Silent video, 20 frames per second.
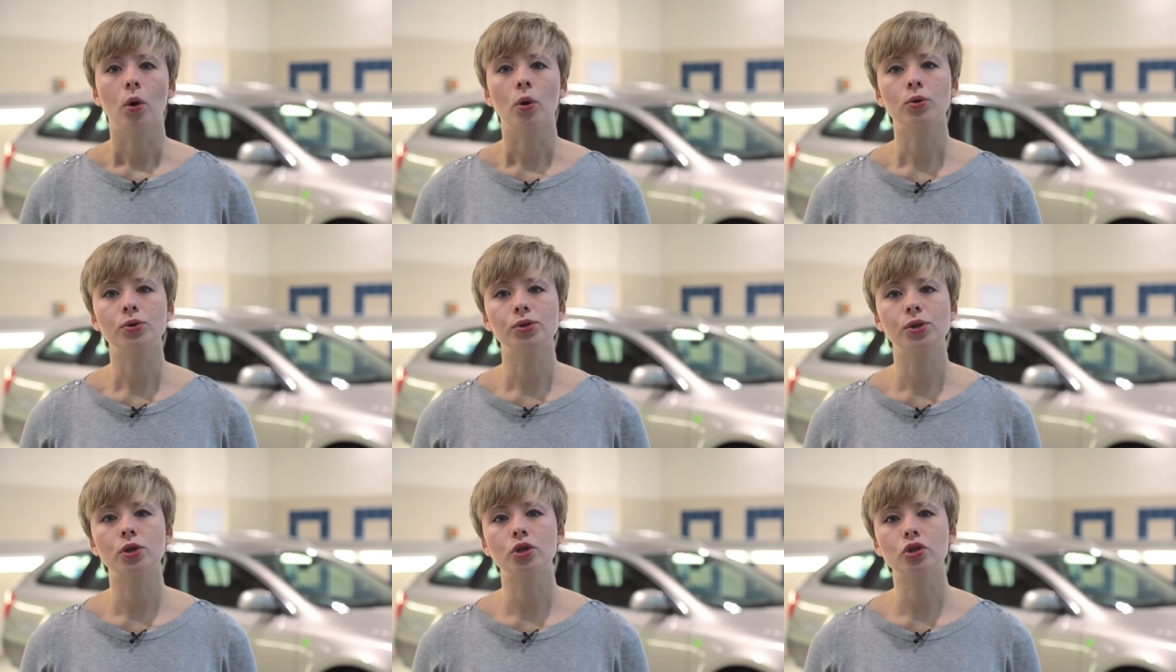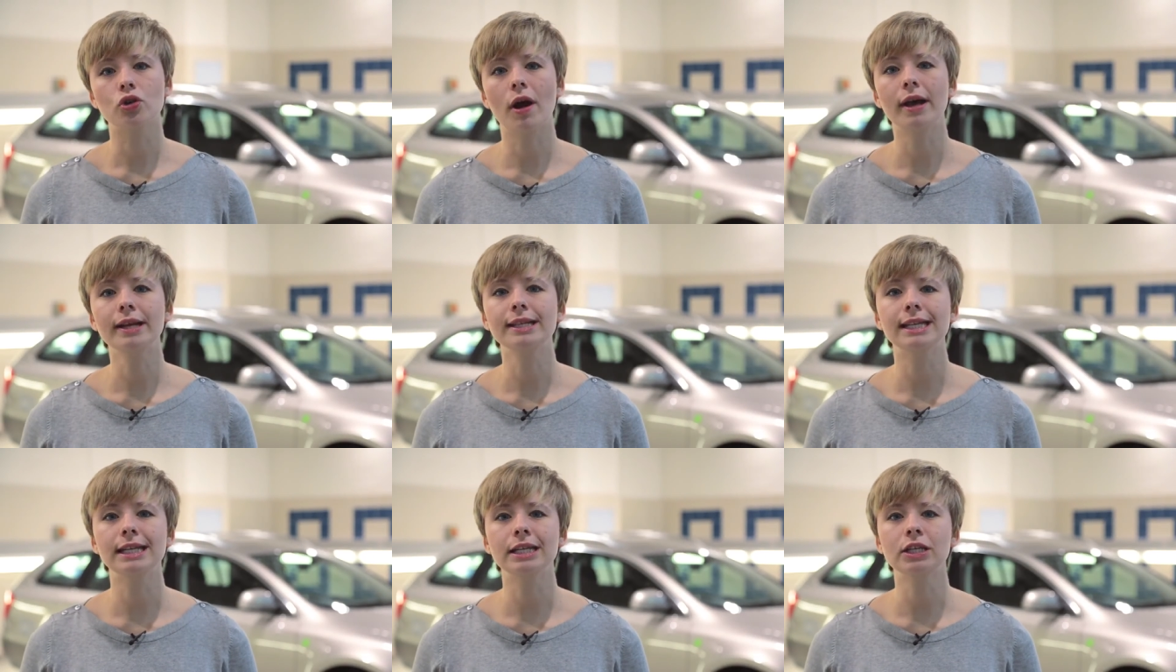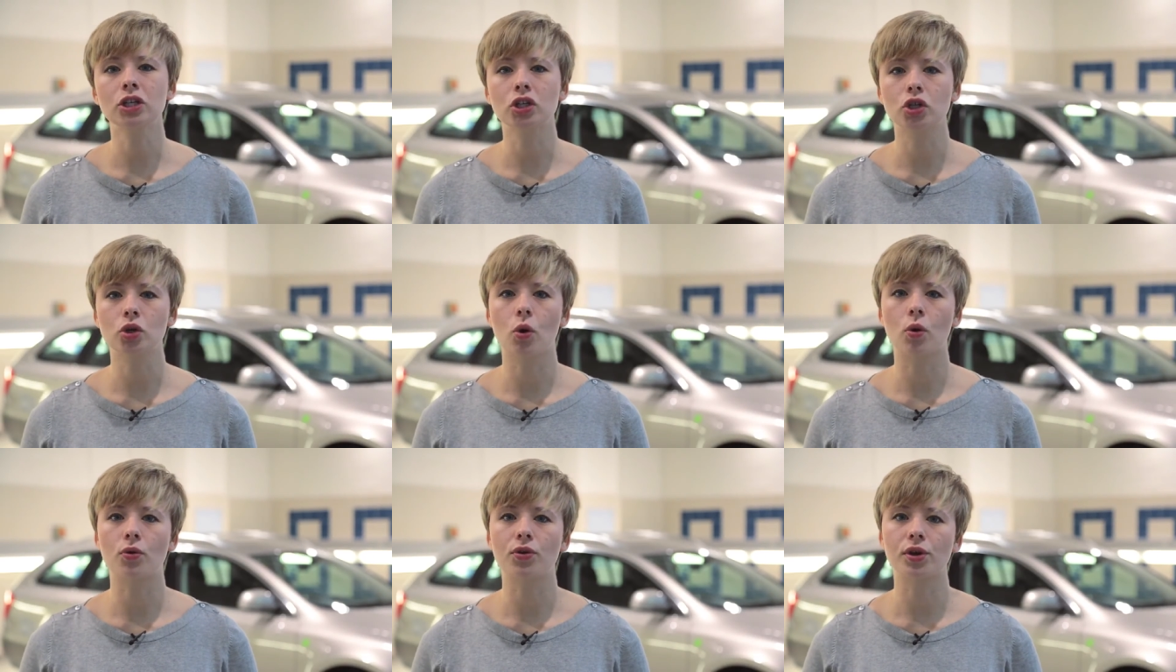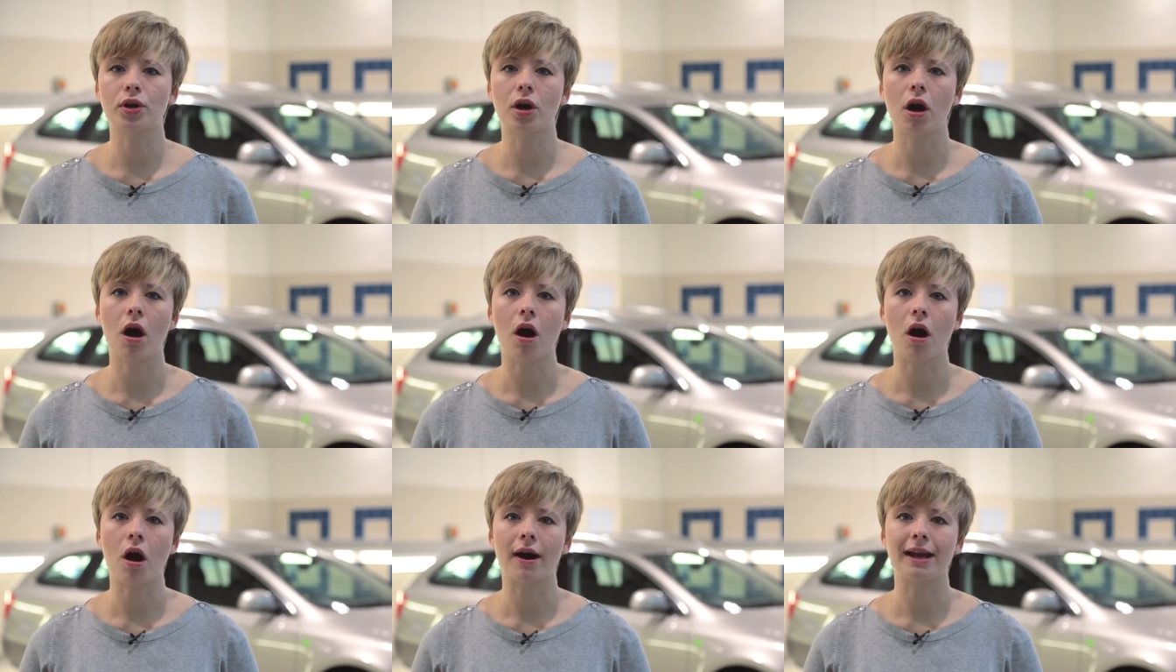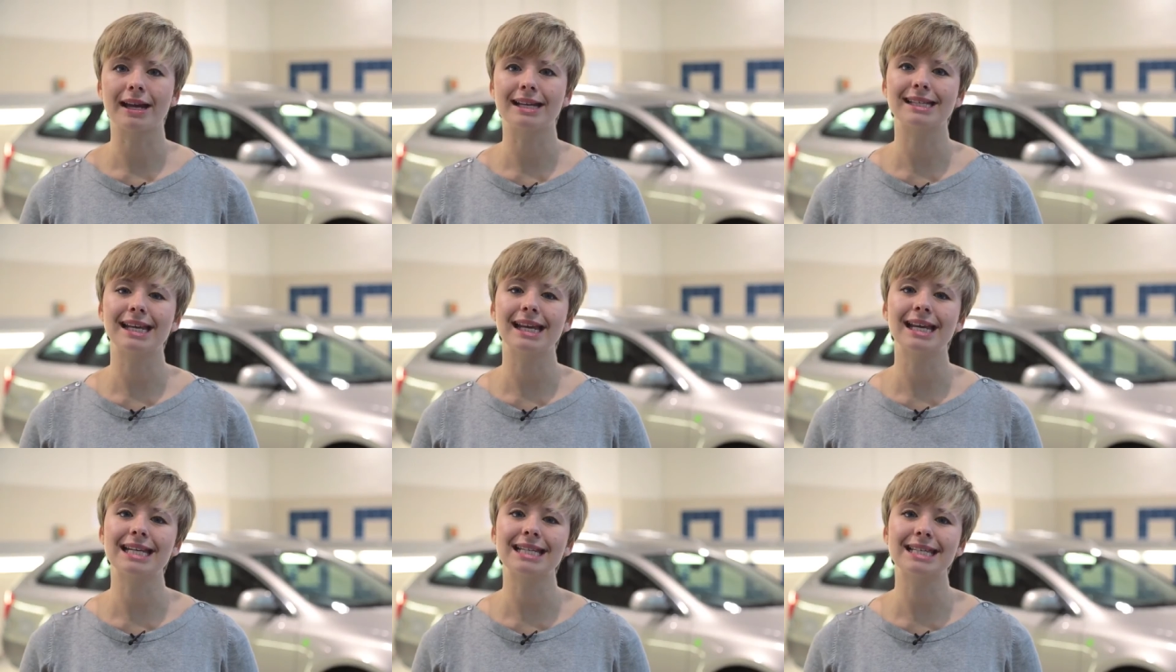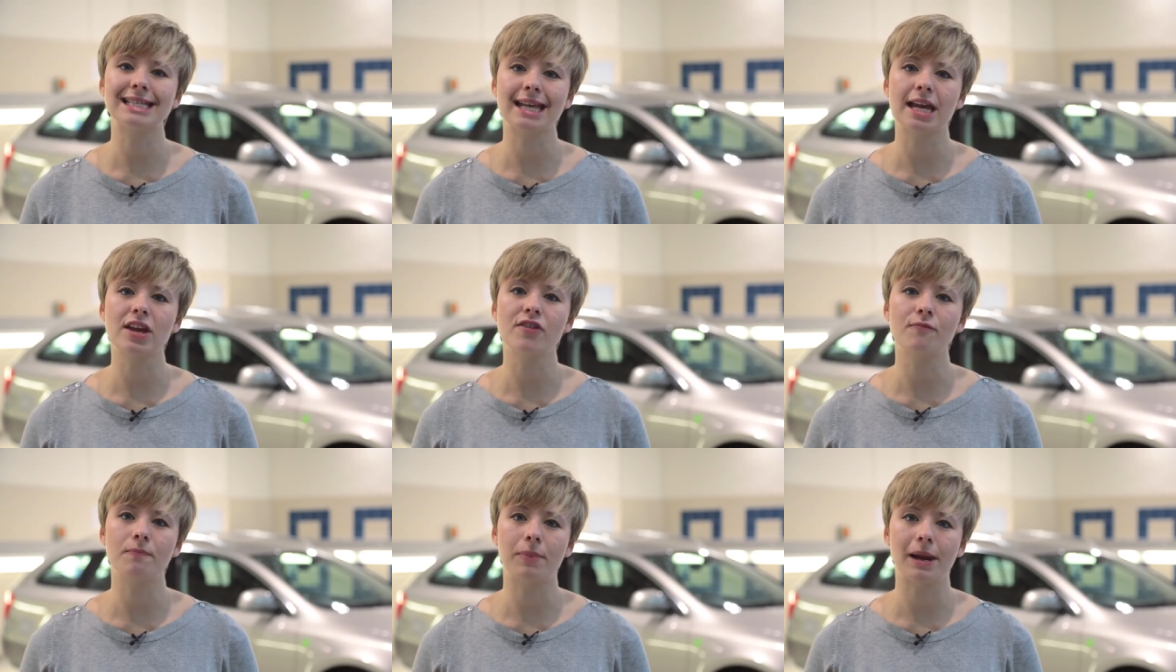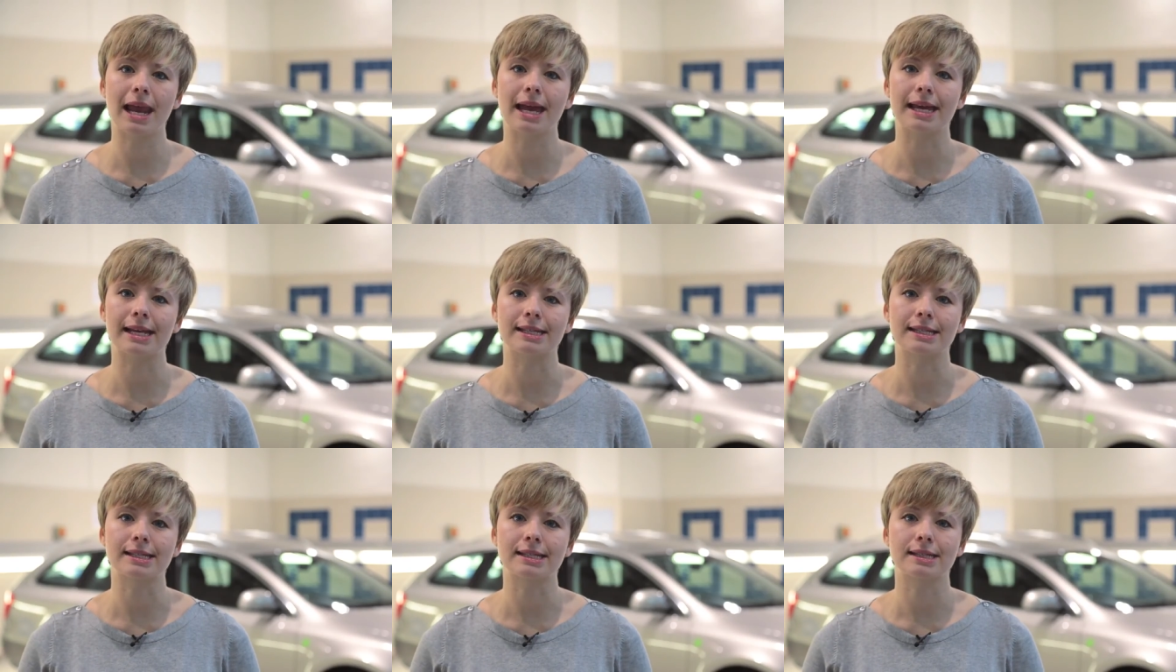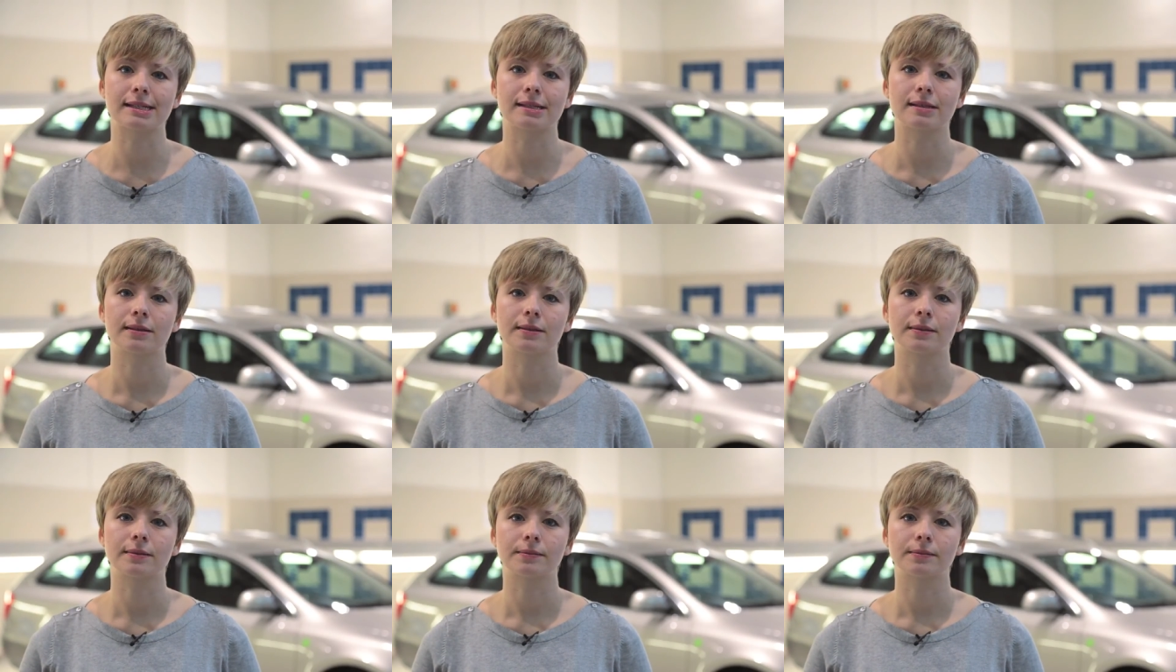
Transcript: Also try to ensure the car is in a safe place.